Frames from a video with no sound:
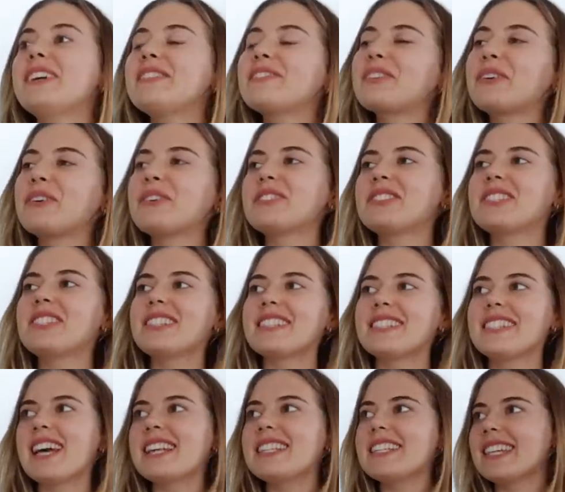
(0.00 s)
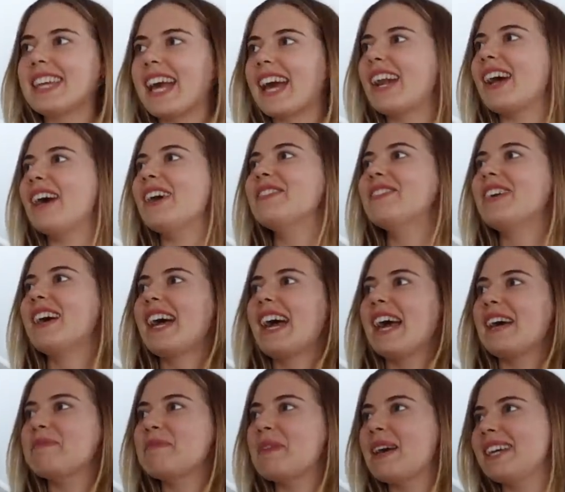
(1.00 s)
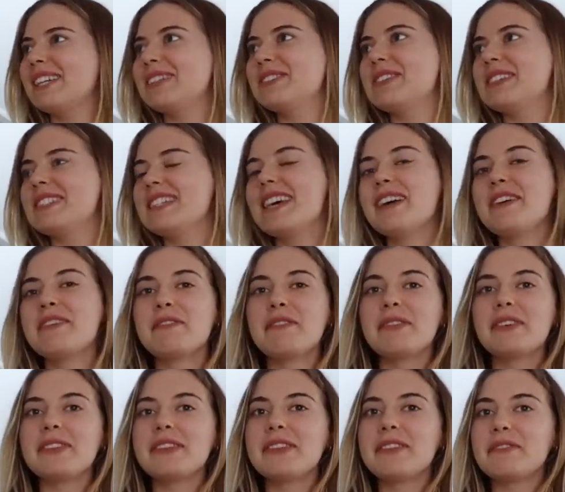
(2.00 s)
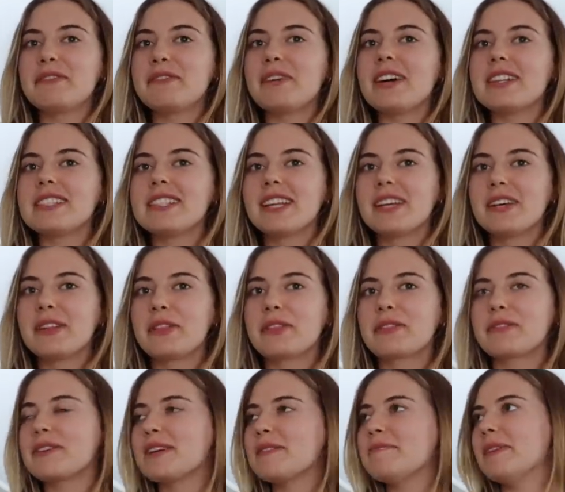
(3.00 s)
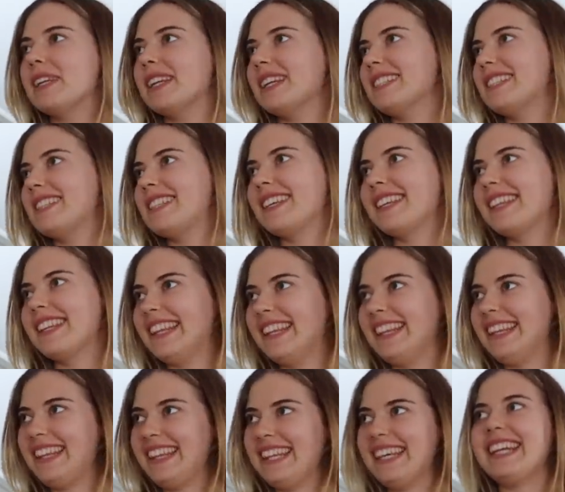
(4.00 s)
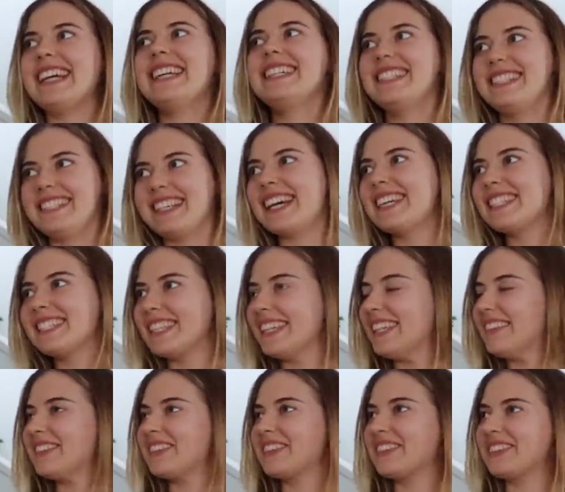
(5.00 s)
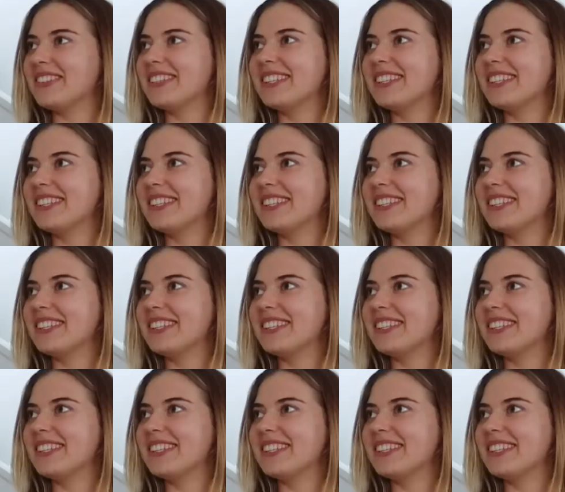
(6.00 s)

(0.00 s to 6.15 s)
Of course, you decide to get up and make noise the first 3 minutes that I decide to hit record.